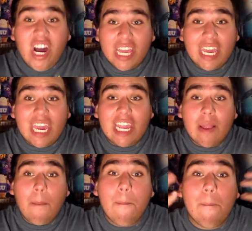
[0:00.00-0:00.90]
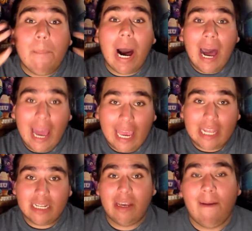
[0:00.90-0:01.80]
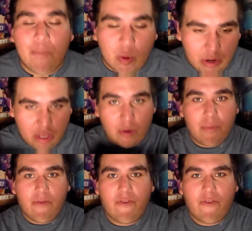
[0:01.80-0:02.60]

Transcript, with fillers: fucking mind with her